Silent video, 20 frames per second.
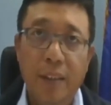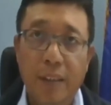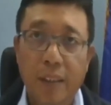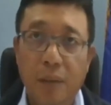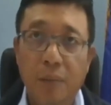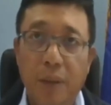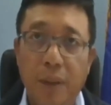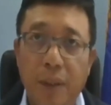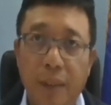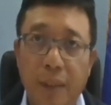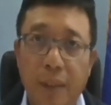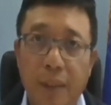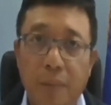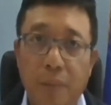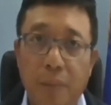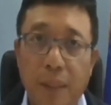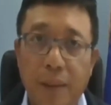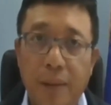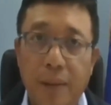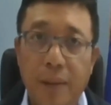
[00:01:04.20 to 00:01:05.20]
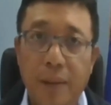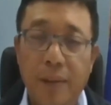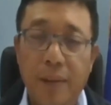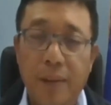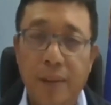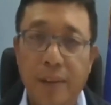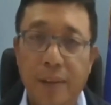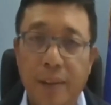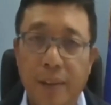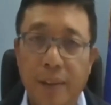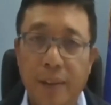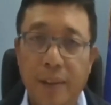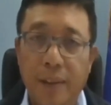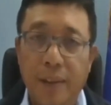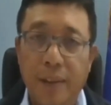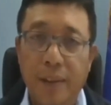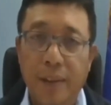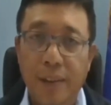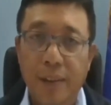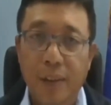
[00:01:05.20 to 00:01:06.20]
come earlier, but
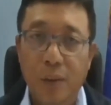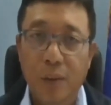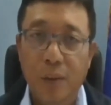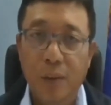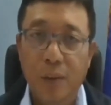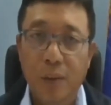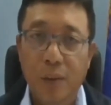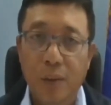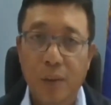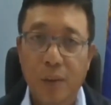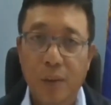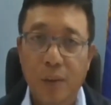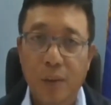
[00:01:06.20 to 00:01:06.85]
the regulation should be